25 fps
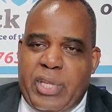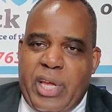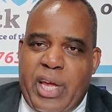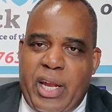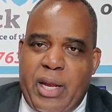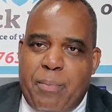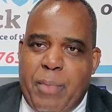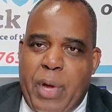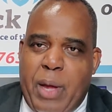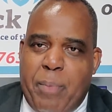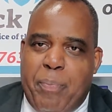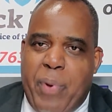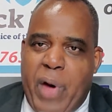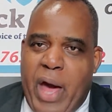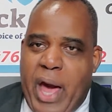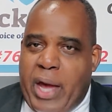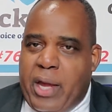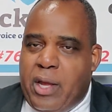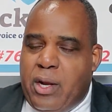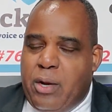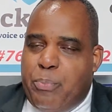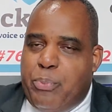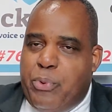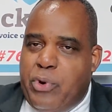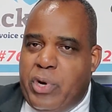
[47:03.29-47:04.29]
that in my
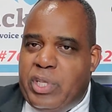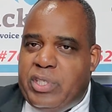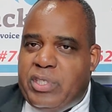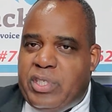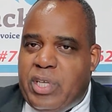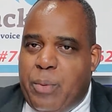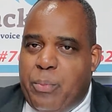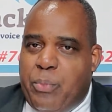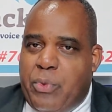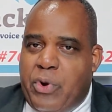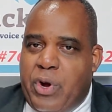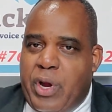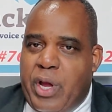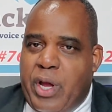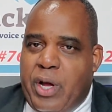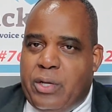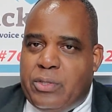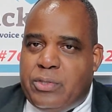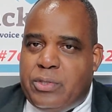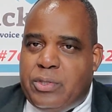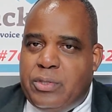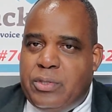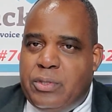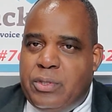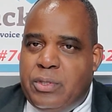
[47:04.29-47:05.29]
pocket or put it somewhere
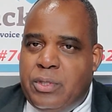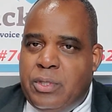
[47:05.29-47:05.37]
else.